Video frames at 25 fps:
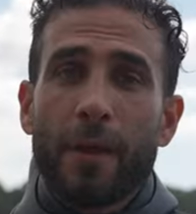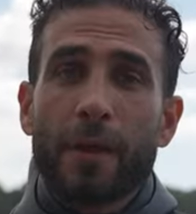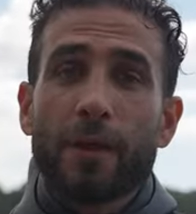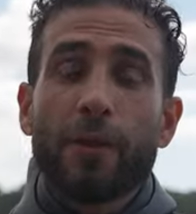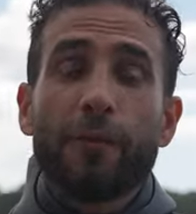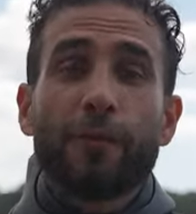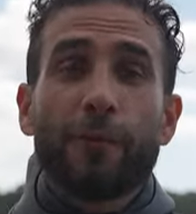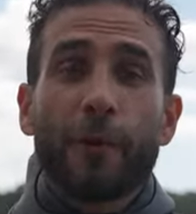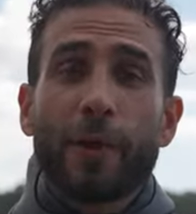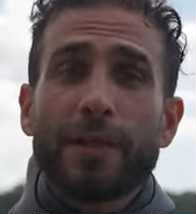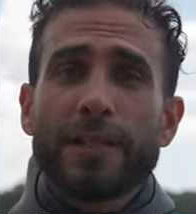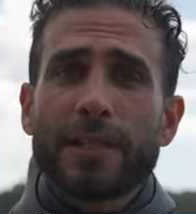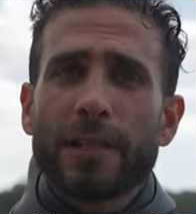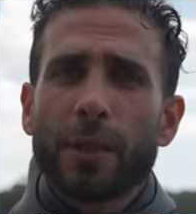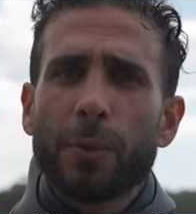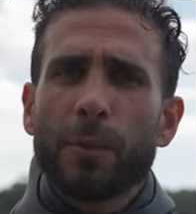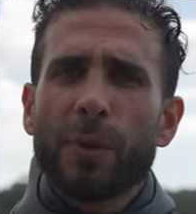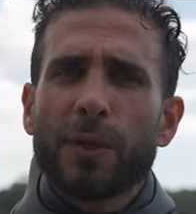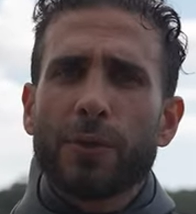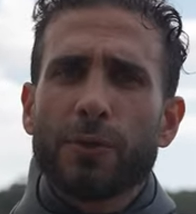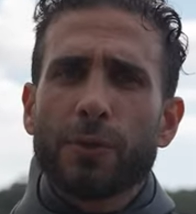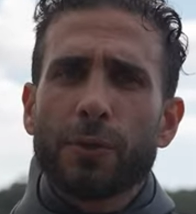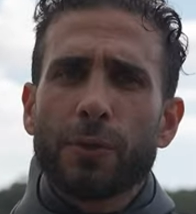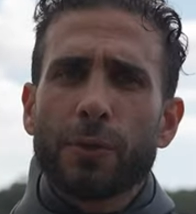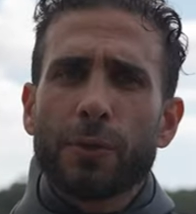The first thing
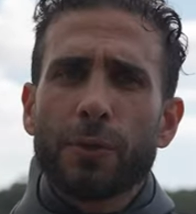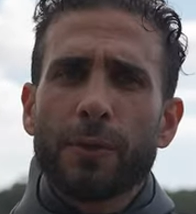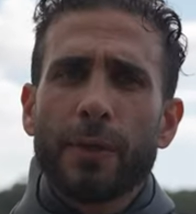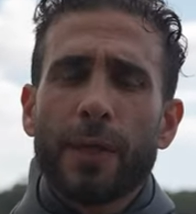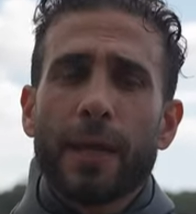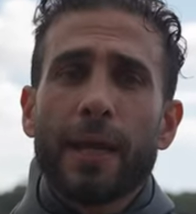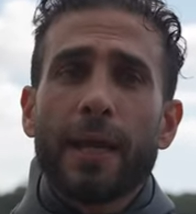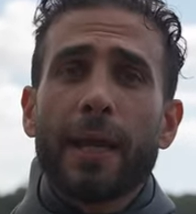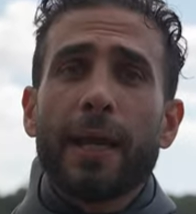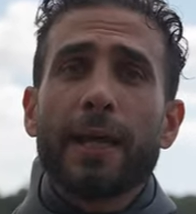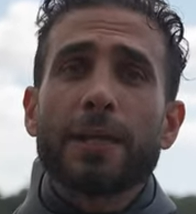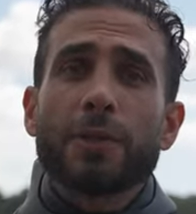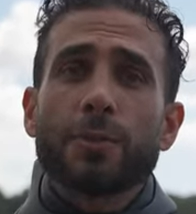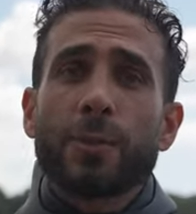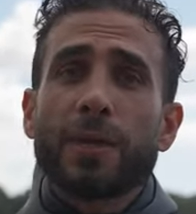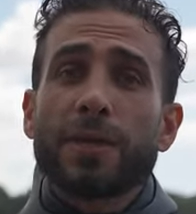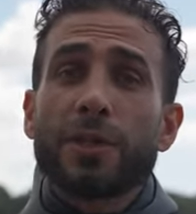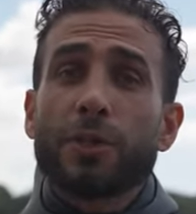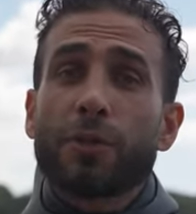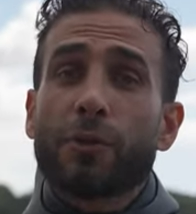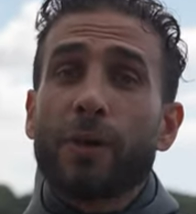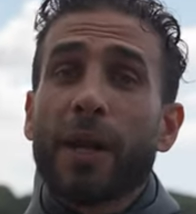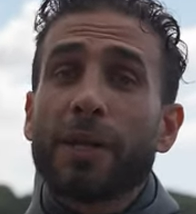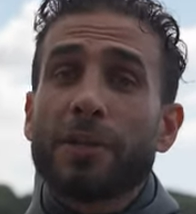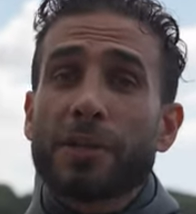we do is we
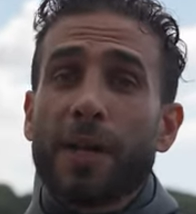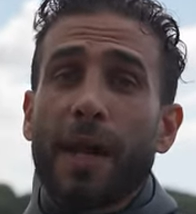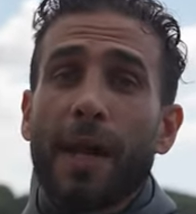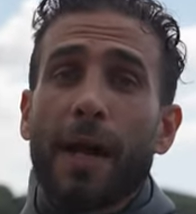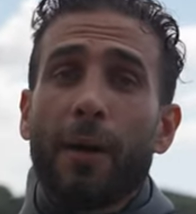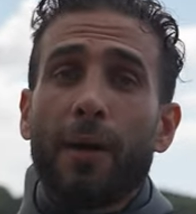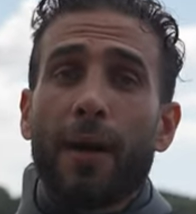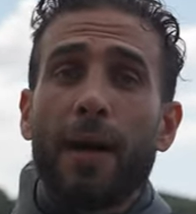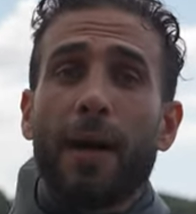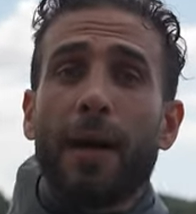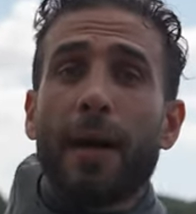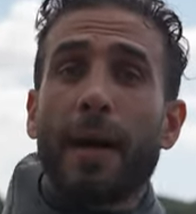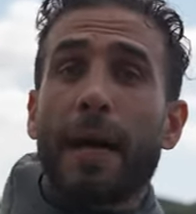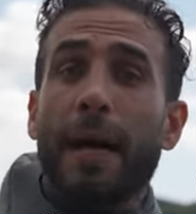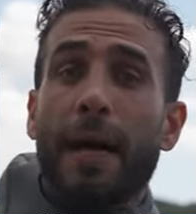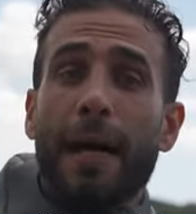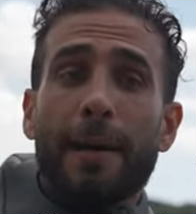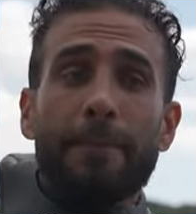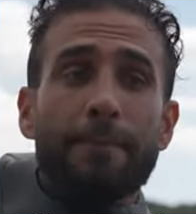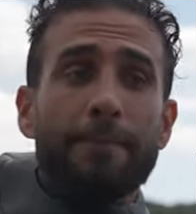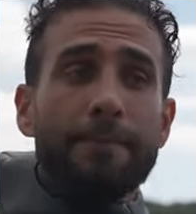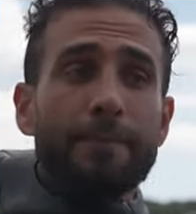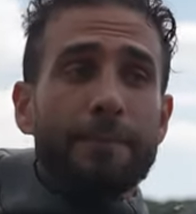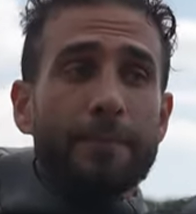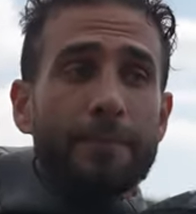stretch out our
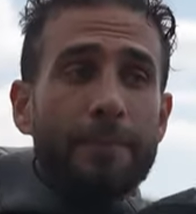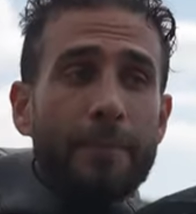arm